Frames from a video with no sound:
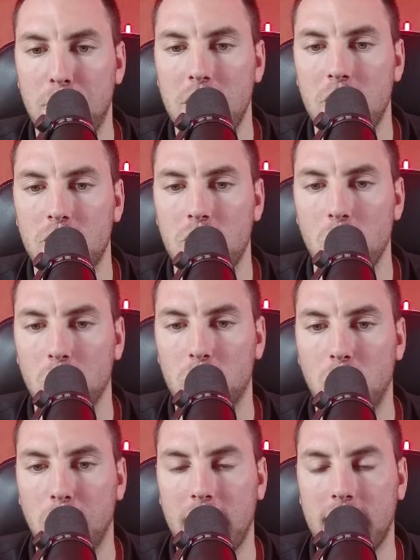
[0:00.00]
a big
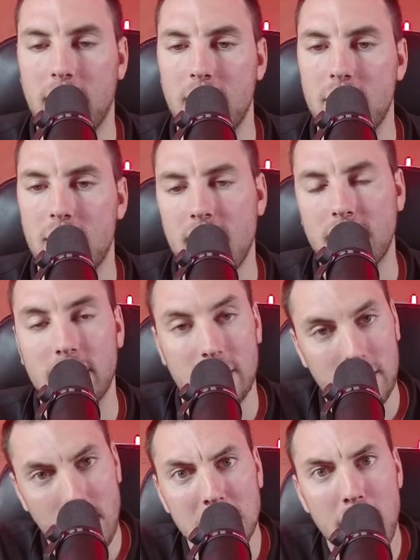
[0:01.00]
snowstorm like that in Texas.
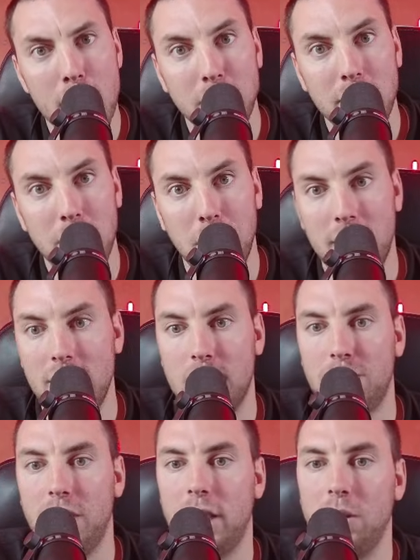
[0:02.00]
It does happen, but
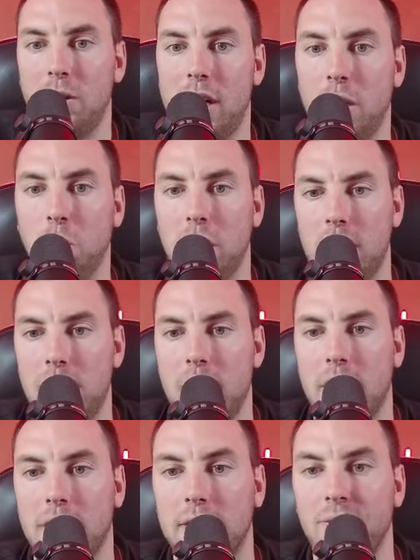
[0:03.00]
it's very rare when it
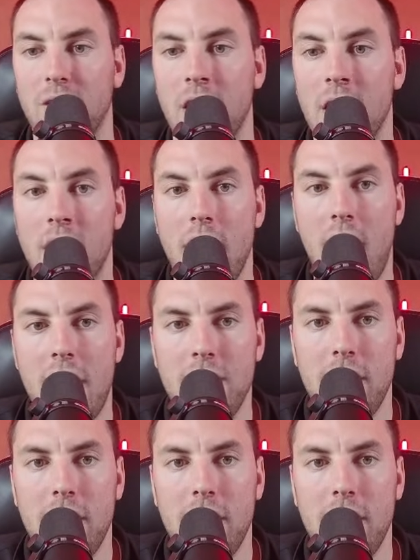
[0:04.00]
does. And